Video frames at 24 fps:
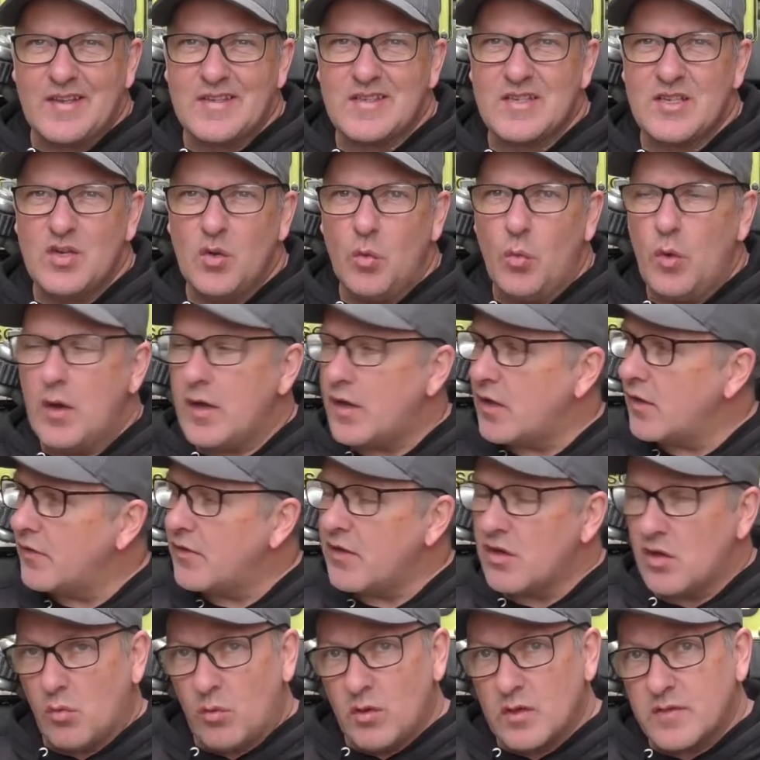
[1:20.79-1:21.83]
less than a week I
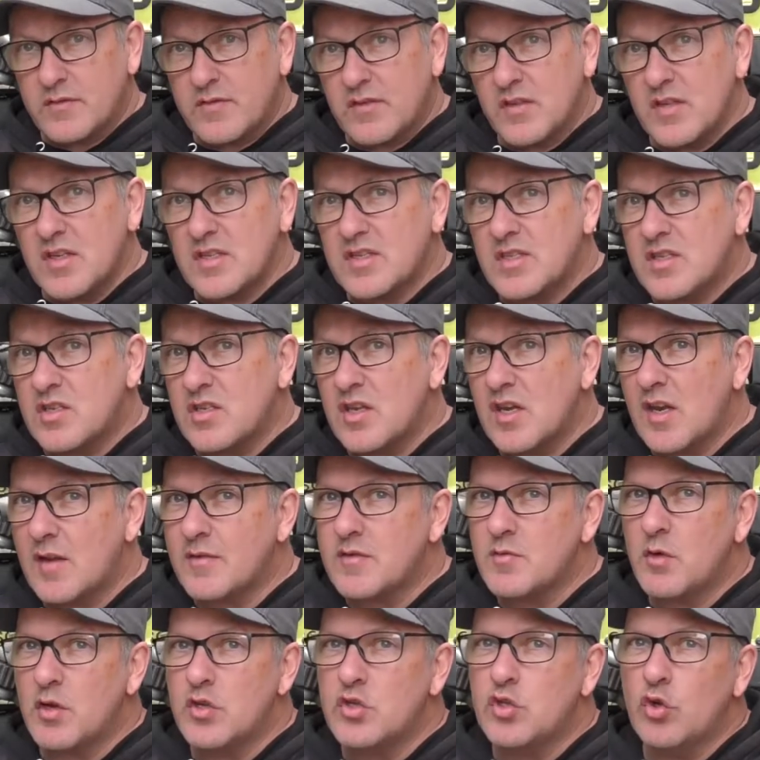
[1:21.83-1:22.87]
think it was, for these to turn up
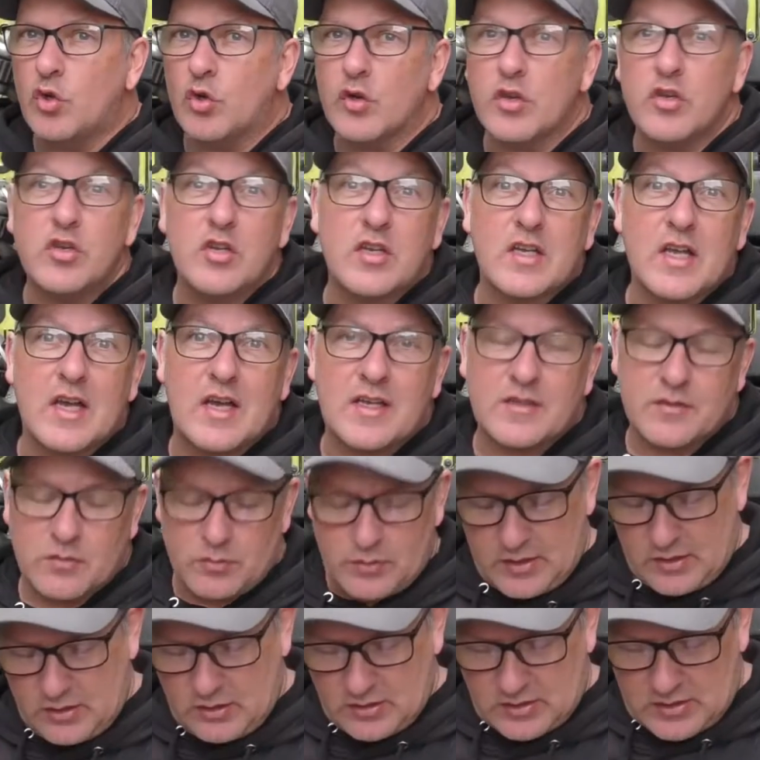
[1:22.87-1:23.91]
to my door to Newcastle
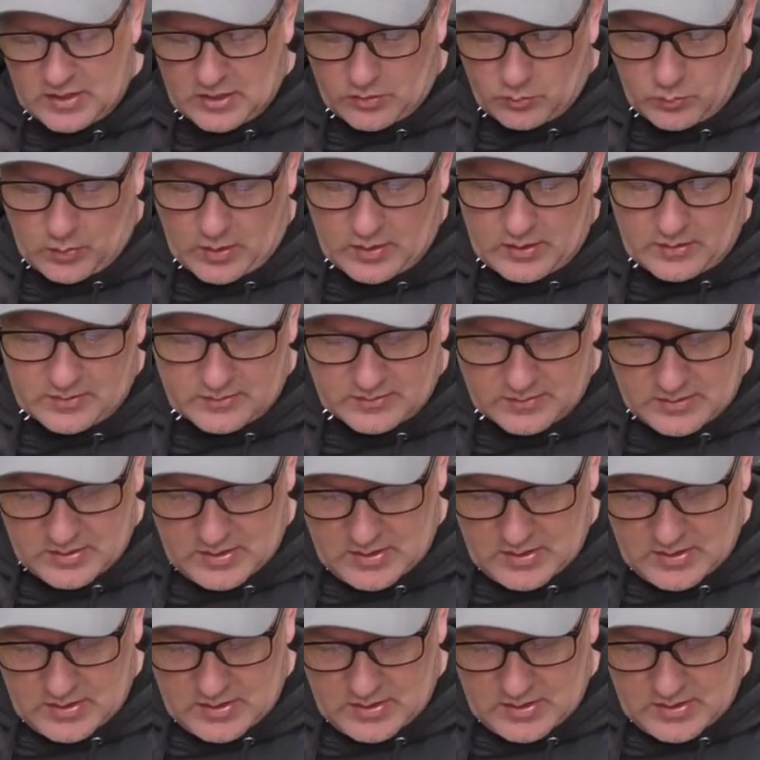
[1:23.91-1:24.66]
in New South Wales.